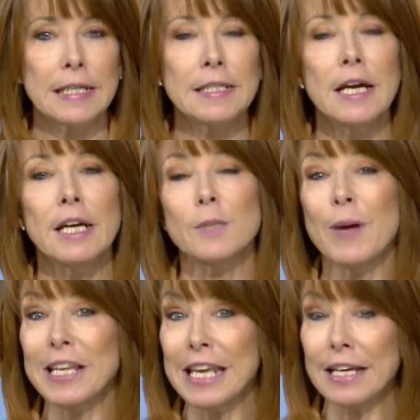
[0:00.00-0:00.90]
He's
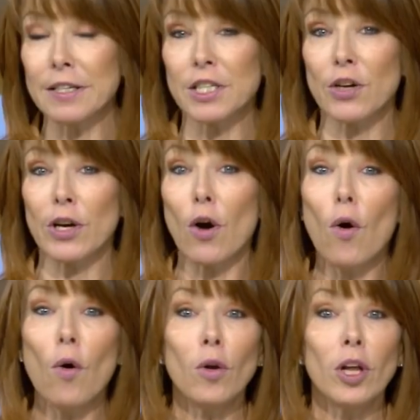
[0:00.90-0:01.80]
spent years going
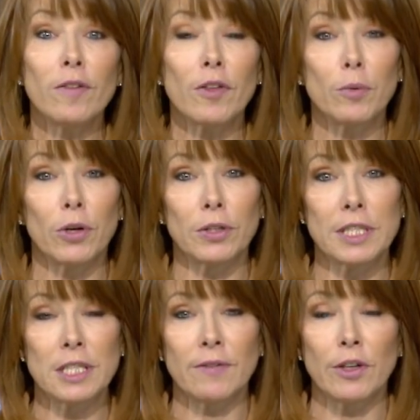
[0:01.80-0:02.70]
all over the
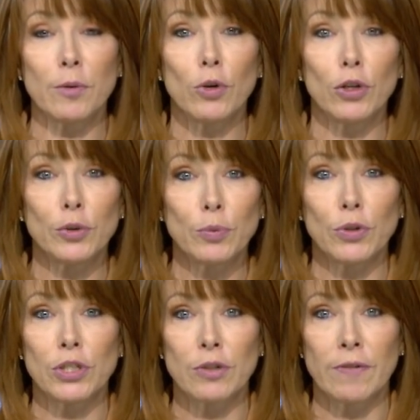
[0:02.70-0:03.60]
world interviewing World
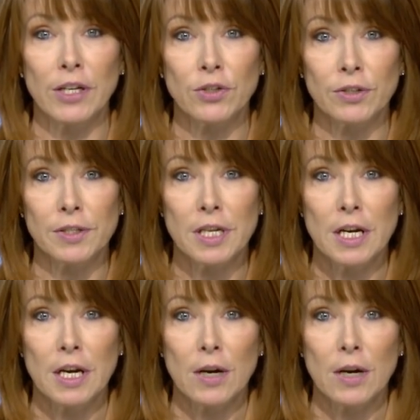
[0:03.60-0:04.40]
War II veterans.